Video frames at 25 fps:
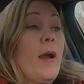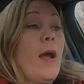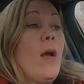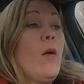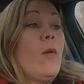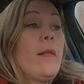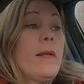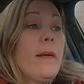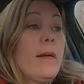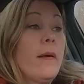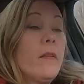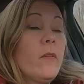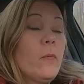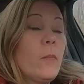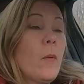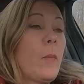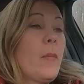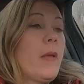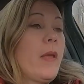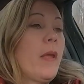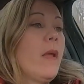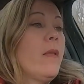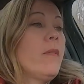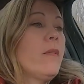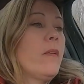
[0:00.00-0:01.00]
ground clearance, but
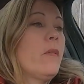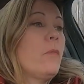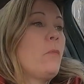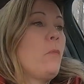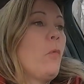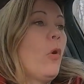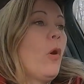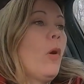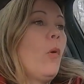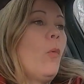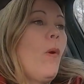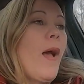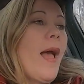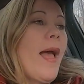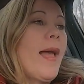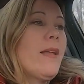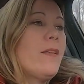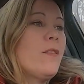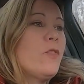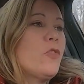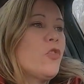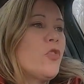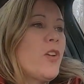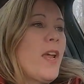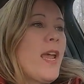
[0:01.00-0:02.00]
because it's more
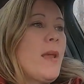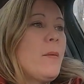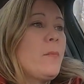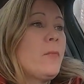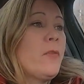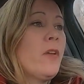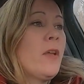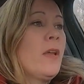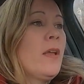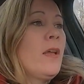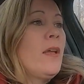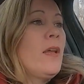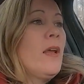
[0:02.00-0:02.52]
wagon-shaped